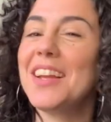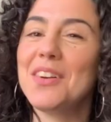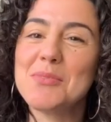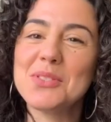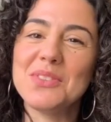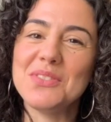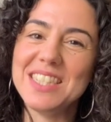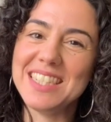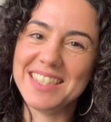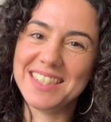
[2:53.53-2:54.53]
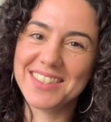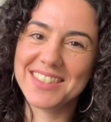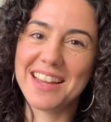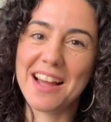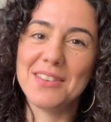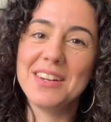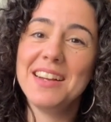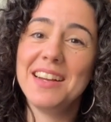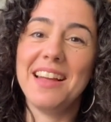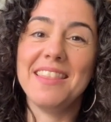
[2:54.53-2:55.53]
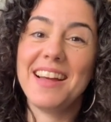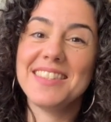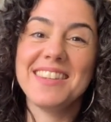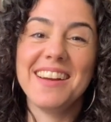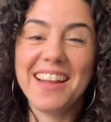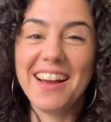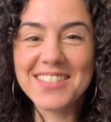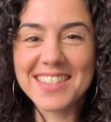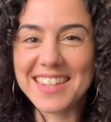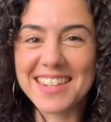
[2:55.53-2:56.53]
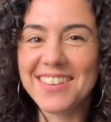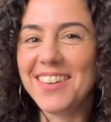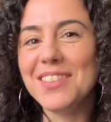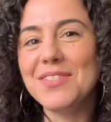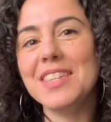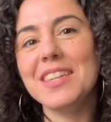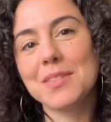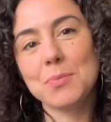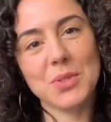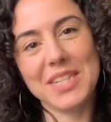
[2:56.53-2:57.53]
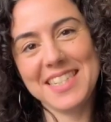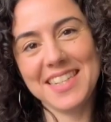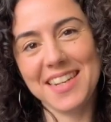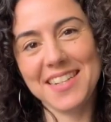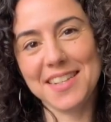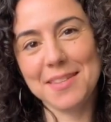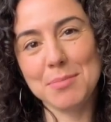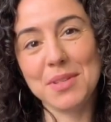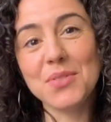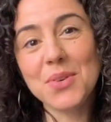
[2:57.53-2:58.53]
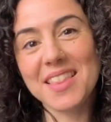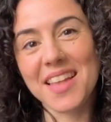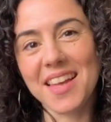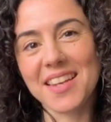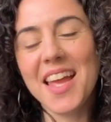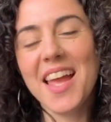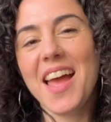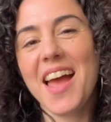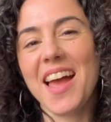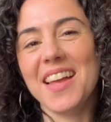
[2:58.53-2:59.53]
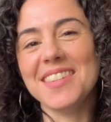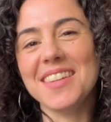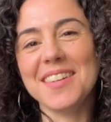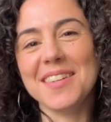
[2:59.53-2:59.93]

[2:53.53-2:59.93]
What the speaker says: almost 15 years now. And that's not counting all of the exploration I did before then. And